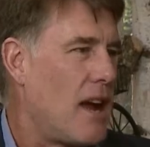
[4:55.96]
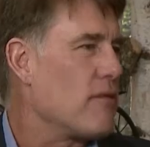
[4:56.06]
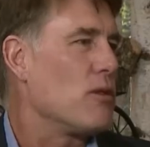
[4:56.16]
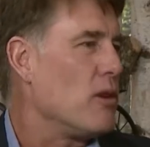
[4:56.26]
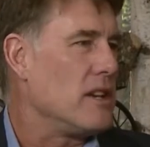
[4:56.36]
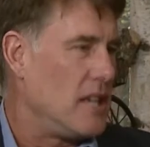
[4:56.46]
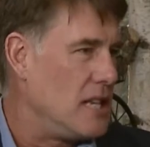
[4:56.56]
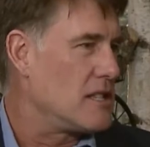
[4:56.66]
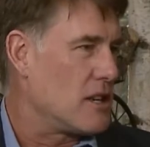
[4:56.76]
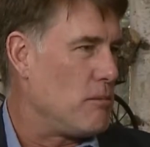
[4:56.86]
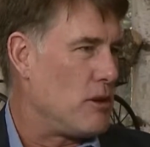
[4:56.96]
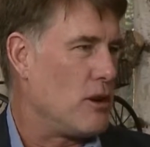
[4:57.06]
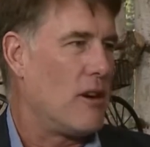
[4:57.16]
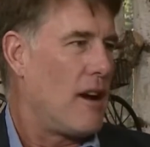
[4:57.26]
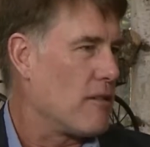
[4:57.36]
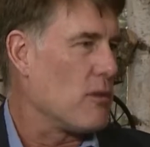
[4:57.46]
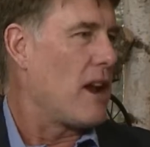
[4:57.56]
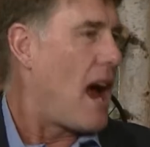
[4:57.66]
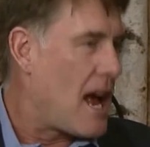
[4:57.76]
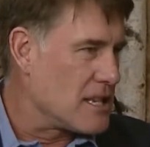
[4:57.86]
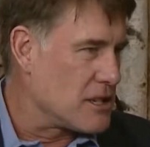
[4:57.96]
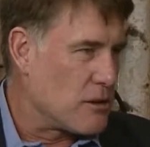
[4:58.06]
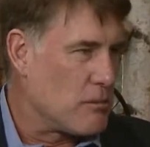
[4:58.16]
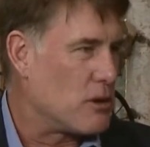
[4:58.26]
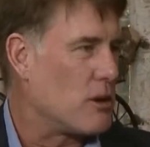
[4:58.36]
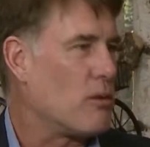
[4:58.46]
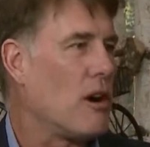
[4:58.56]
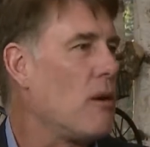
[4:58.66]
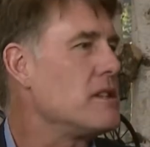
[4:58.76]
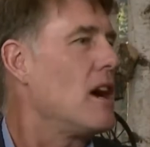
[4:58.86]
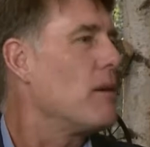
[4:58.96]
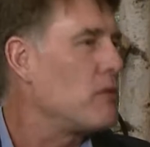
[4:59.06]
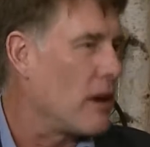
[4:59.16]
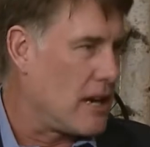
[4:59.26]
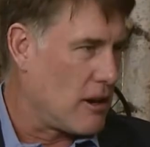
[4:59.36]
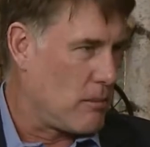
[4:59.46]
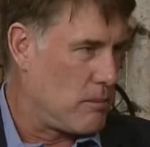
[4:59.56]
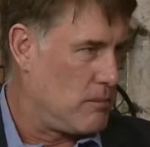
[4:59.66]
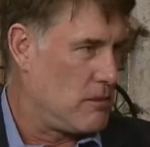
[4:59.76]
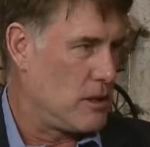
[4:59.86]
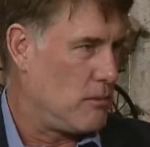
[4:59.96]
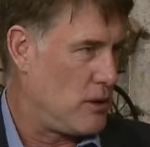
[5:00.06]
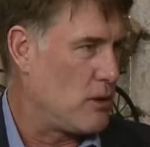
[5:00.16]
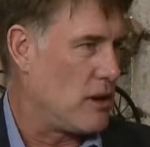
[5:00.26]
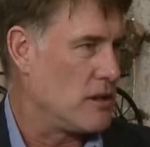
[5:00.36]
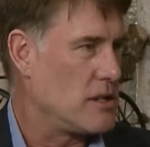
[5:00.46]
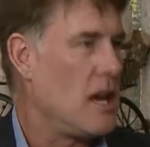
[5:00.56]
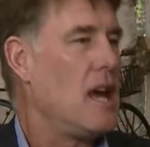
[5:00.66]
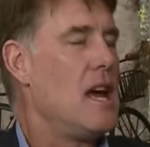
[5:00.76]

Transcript: everyone needs a computer, everyone has a computer, we're always upgrading our computers.